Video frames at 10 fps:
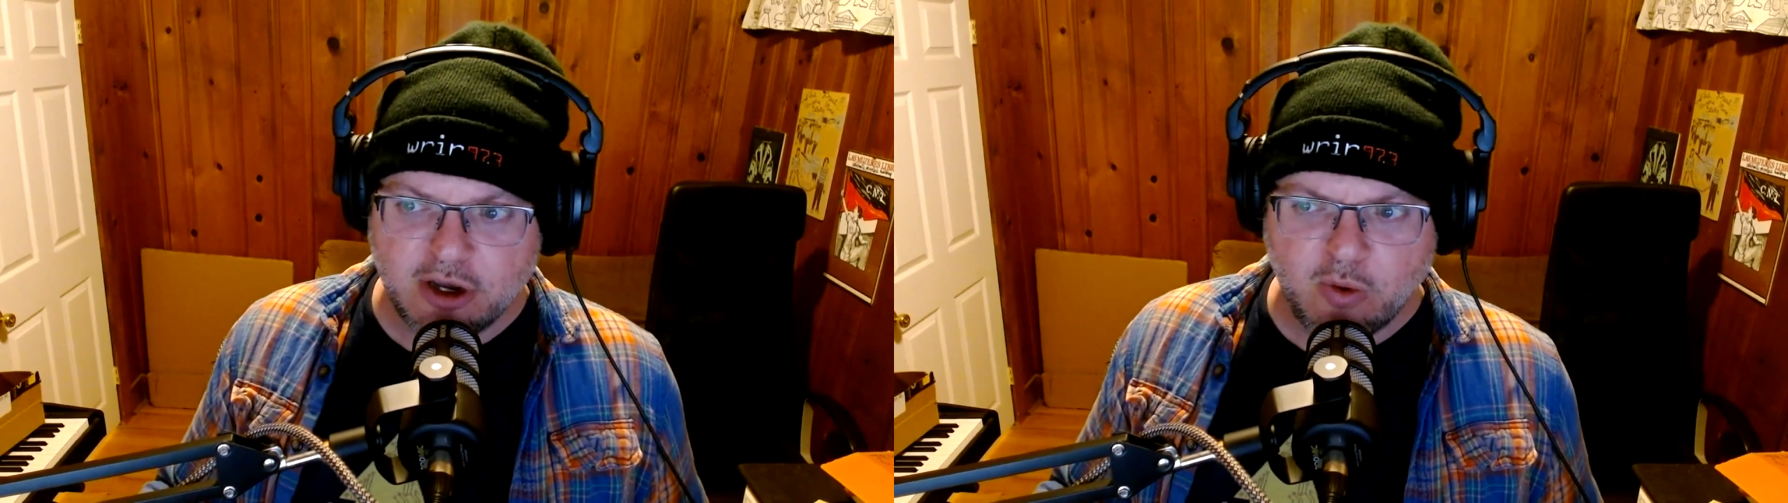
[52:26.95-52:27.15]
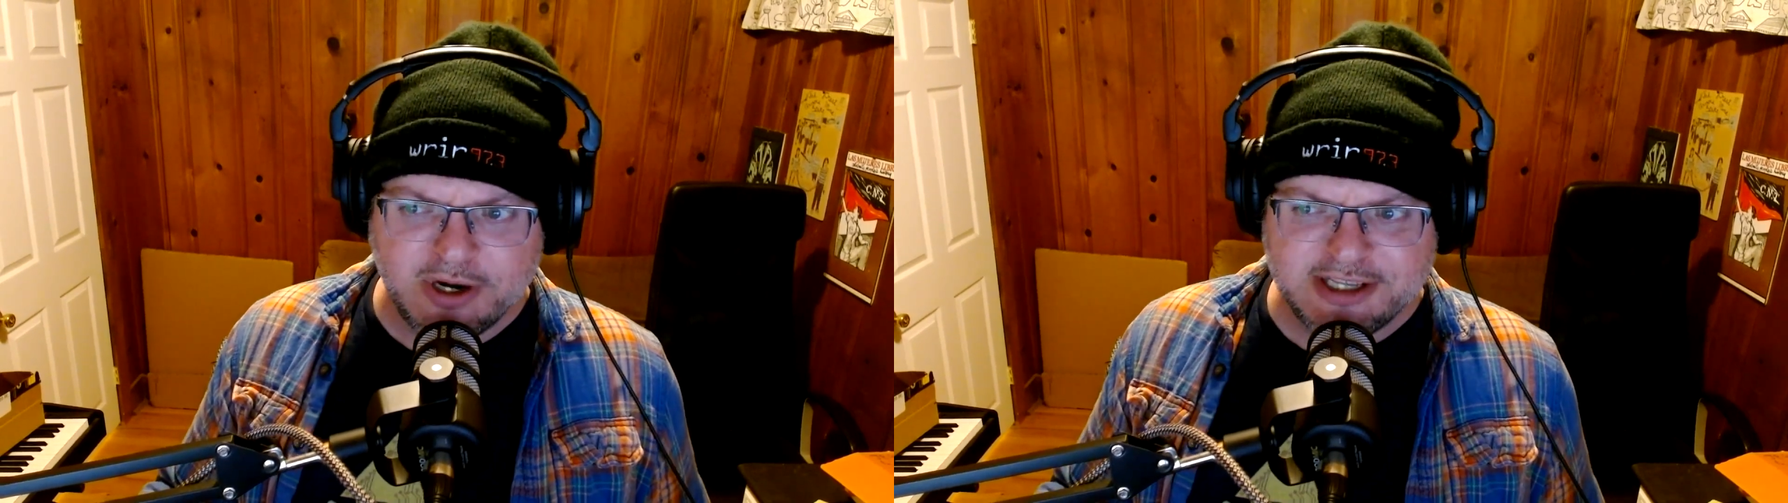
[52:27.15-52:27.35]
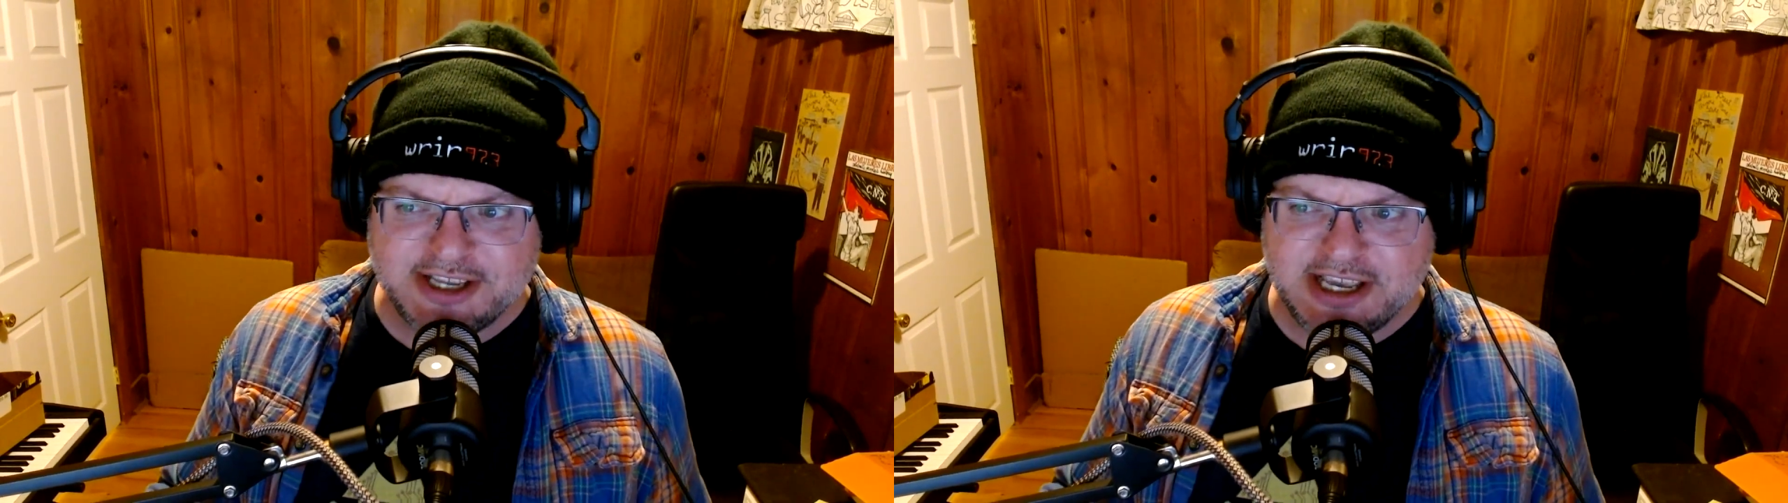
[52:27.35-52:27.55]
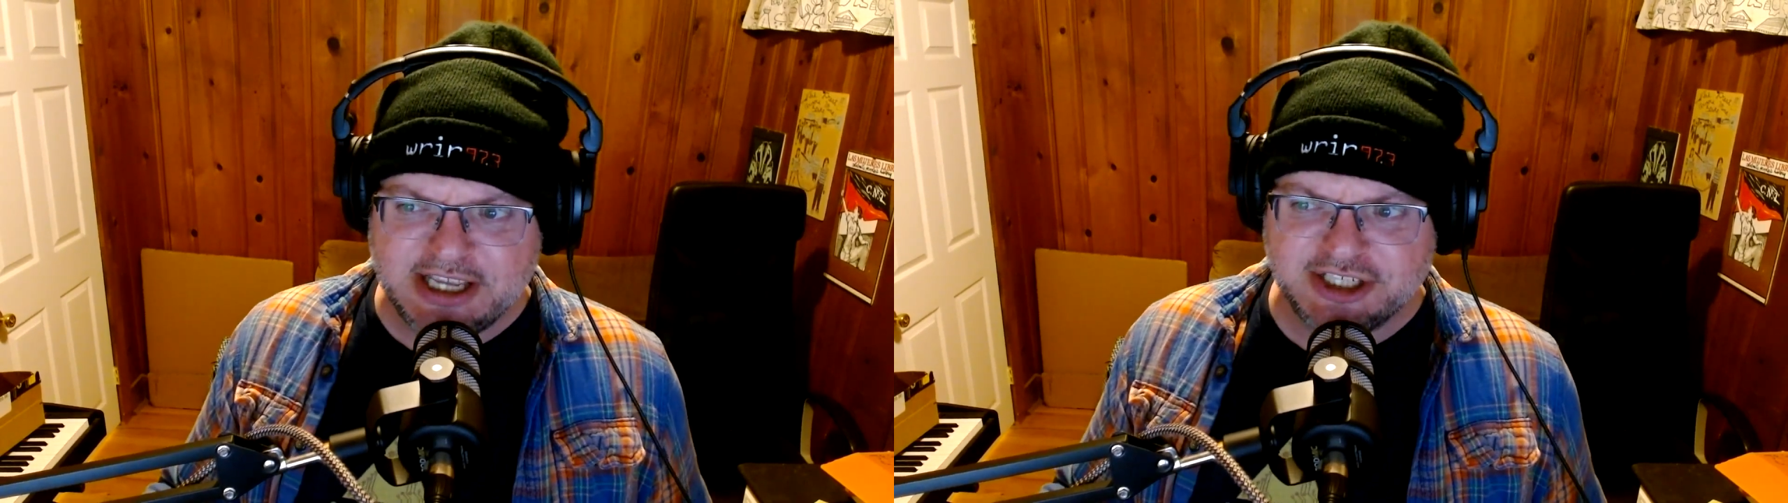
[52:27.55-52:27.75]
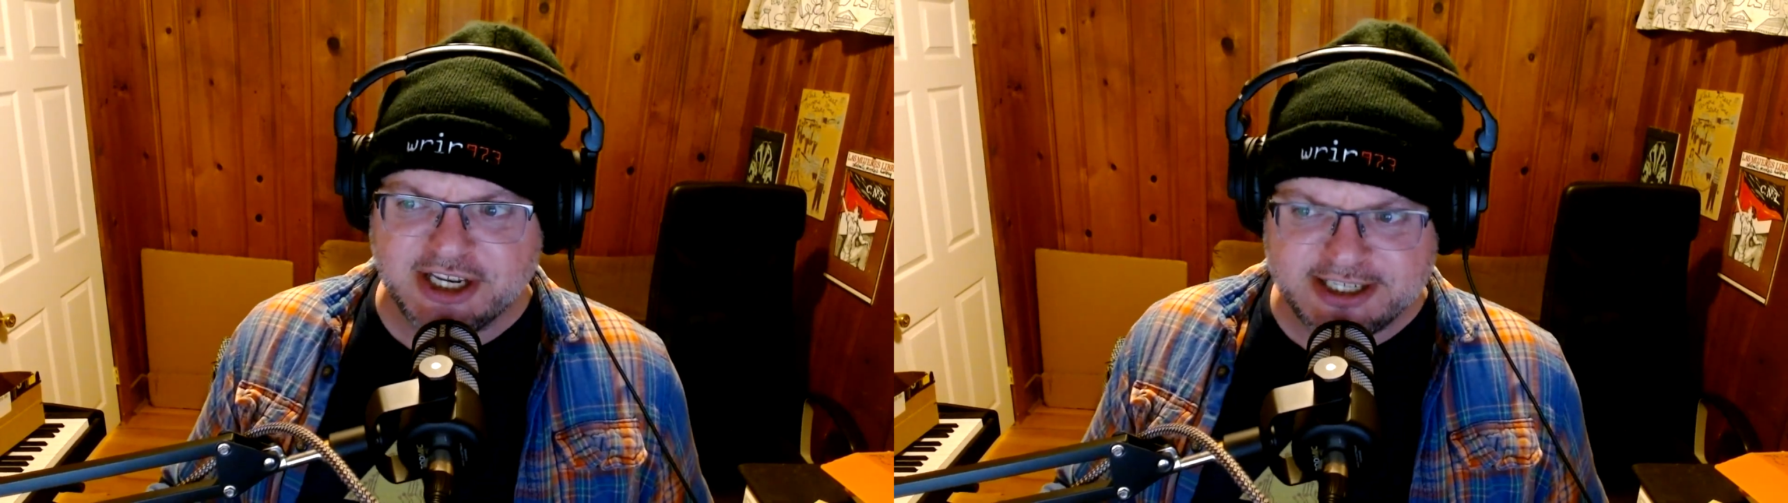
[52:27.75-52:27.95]
what is
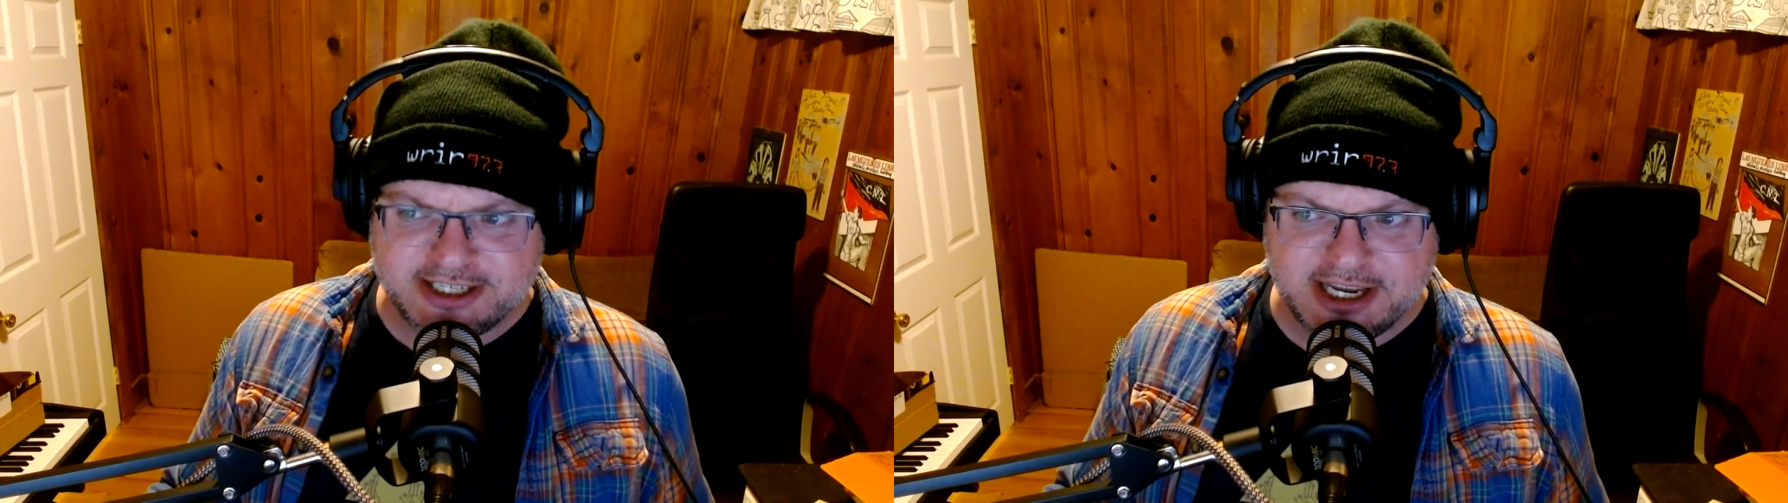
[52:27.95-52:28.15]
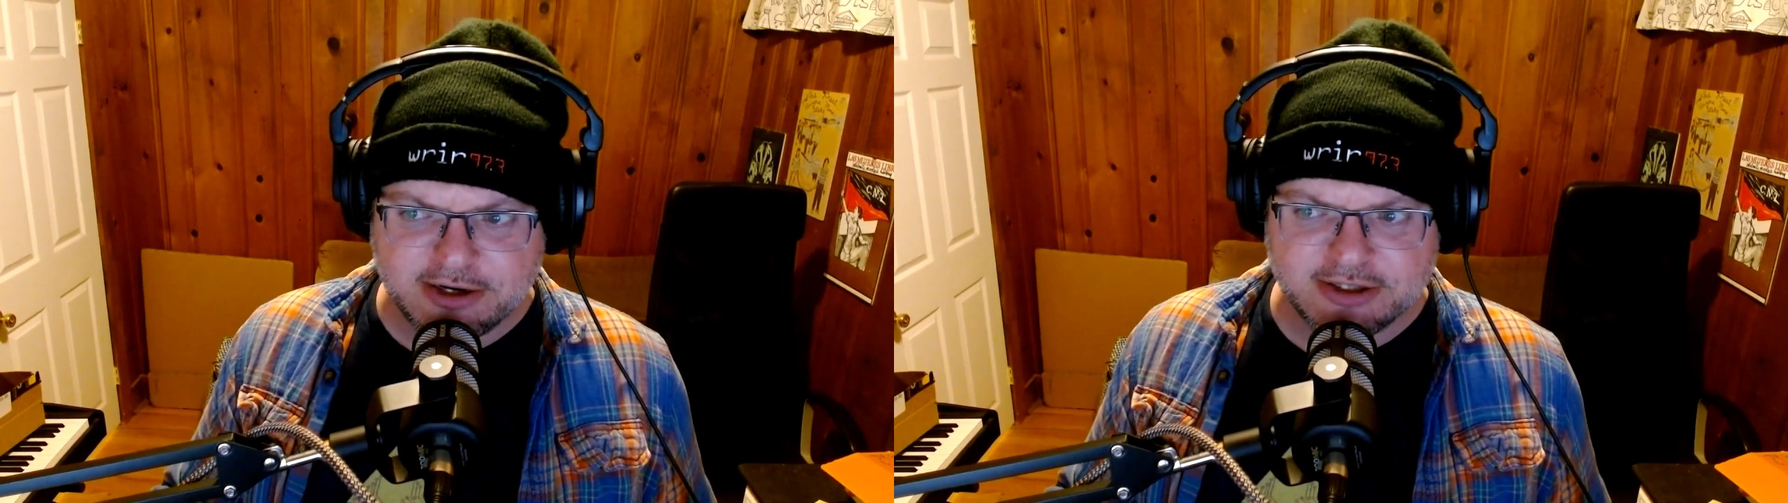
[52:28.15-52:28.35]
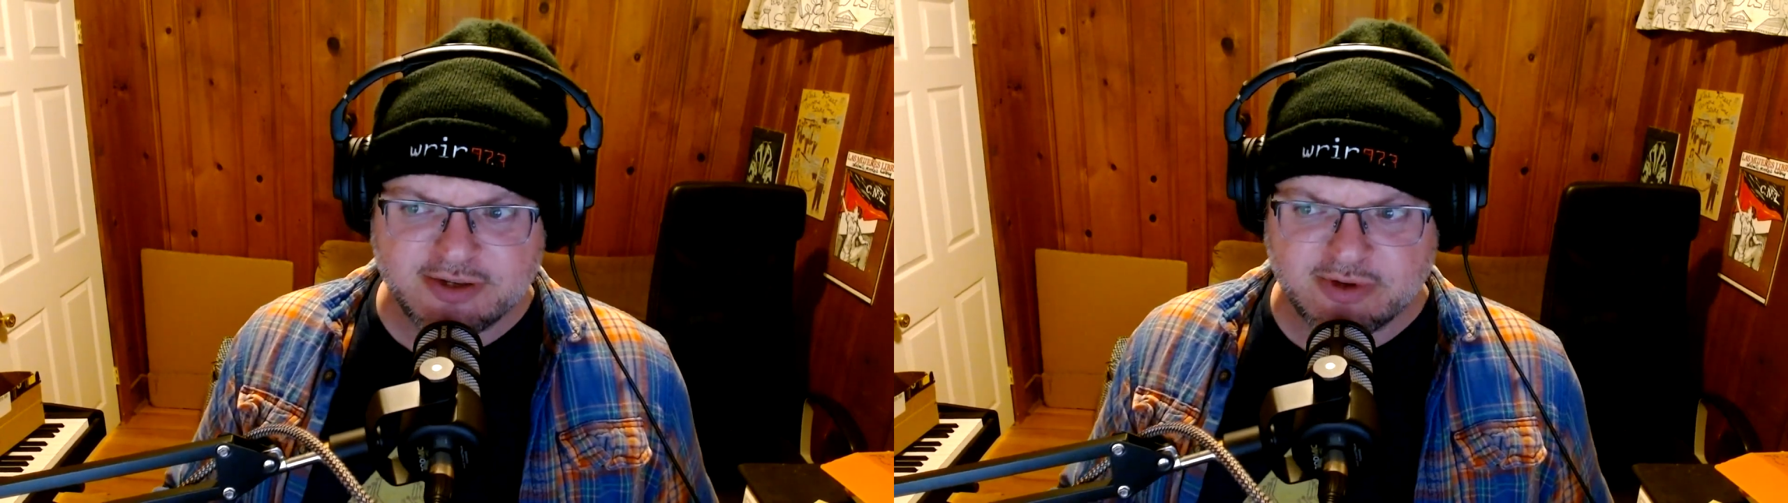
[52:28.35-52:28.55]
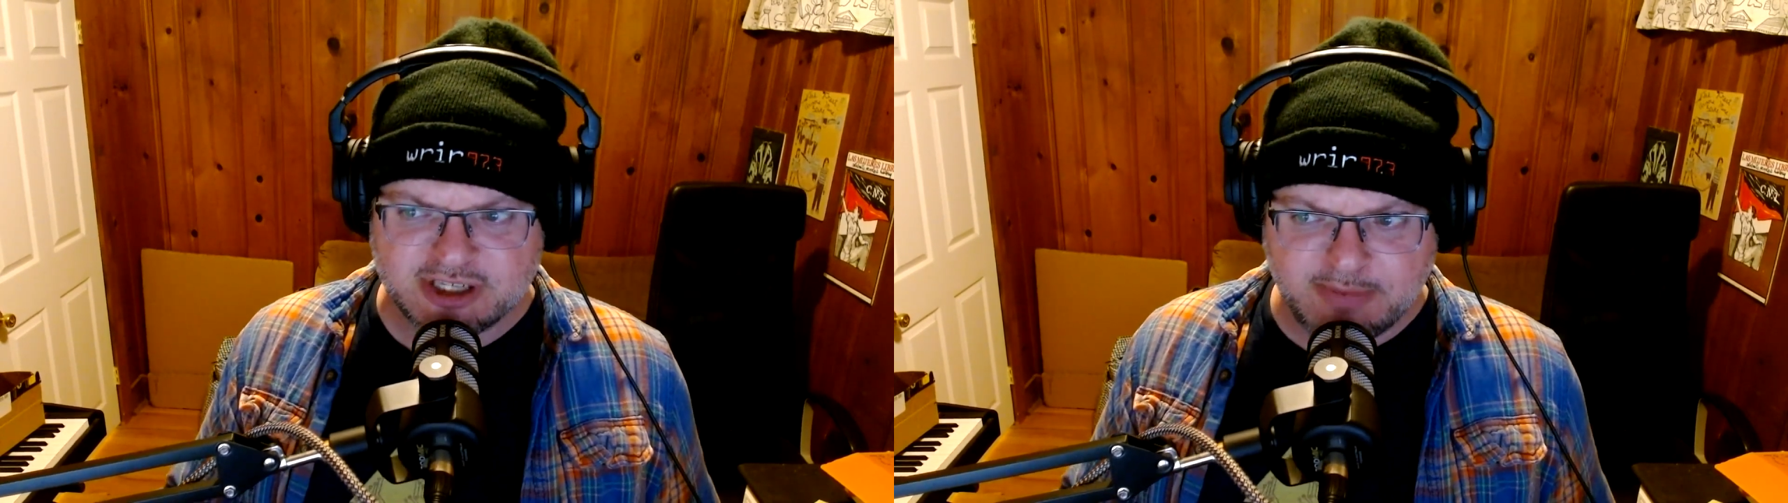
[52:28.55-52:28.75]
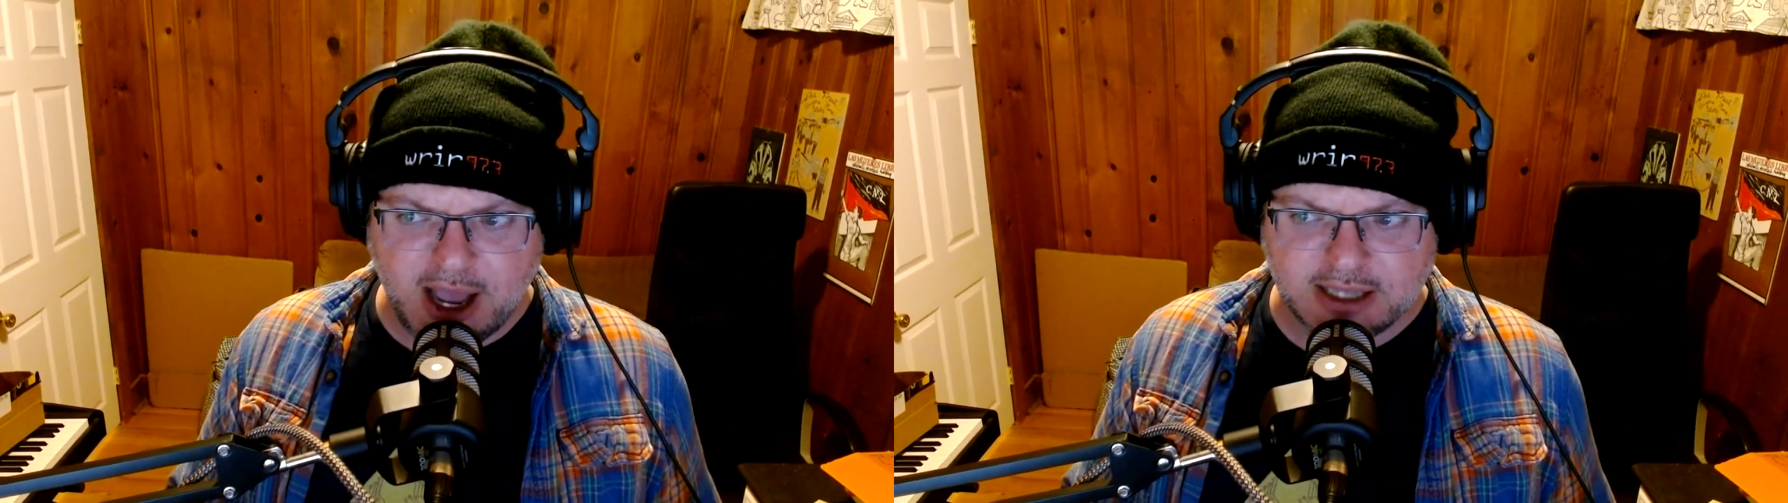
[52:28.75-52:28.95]
each seeker's
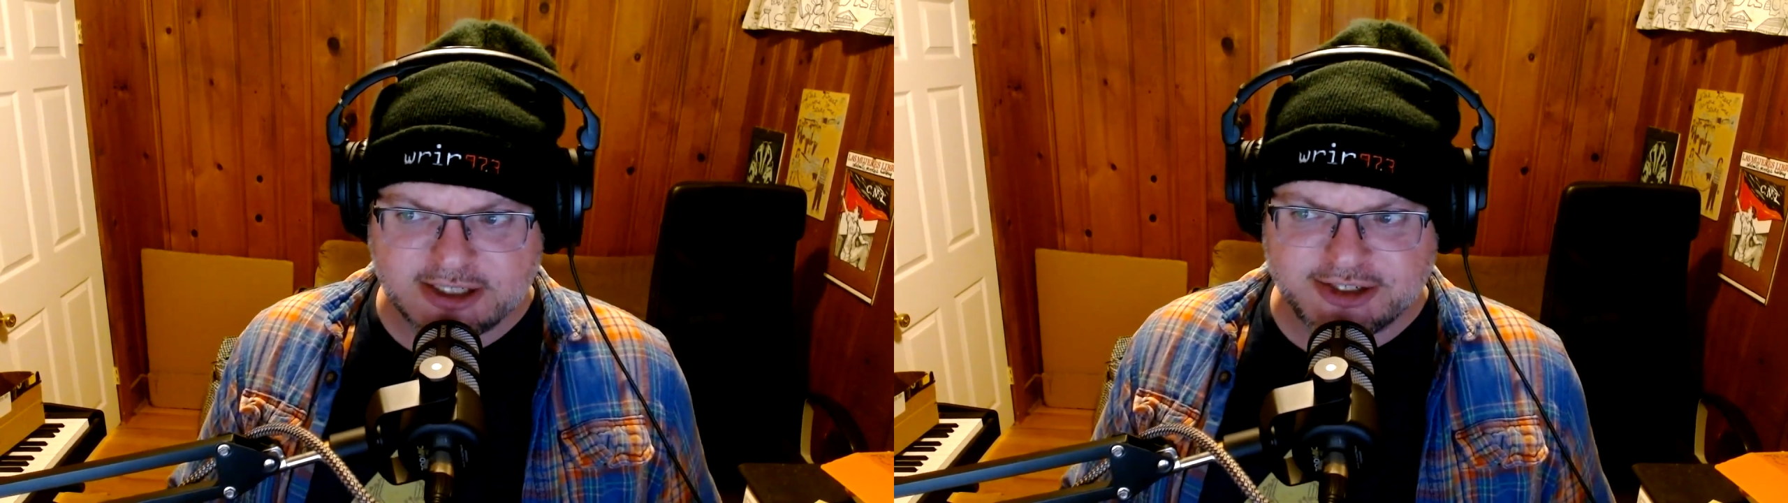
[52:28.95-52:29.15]
response